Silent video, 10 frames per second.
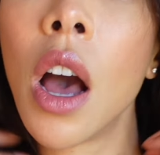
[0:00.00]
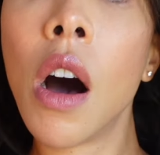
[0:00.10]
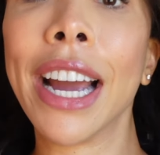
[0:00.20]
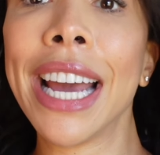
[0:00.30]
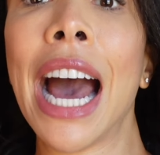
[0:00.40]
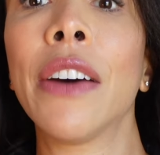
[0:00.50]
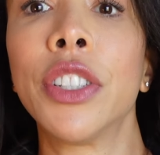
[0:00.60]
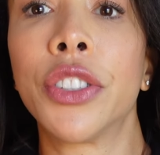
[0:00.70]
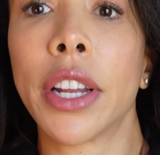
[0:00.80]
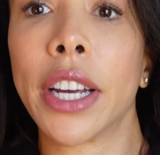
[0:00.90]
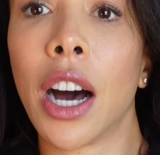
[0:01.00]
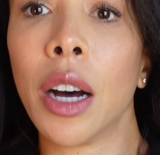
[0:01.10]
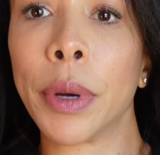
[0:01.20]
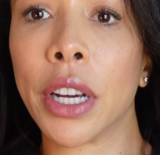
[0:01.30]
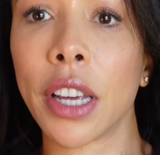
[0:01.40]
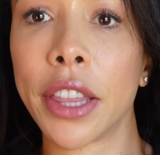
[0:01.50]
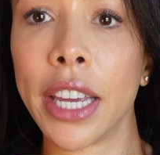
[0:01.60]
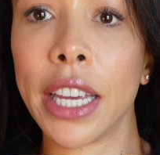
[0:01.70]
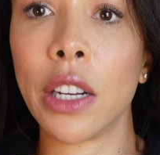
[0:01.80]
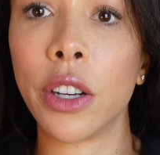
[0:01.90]
I haven't done it up because I
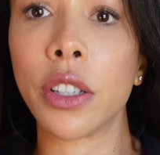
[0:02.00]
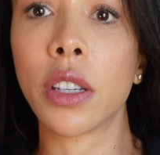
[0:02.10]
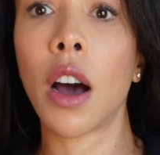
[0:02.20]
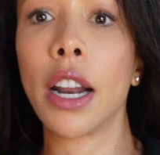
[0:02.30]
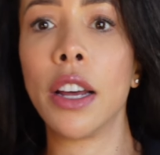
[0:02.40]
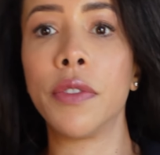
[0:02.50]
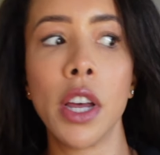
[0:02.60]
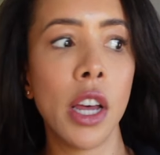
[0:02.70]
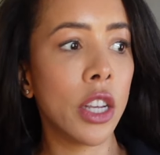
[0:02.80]
think it looks kind of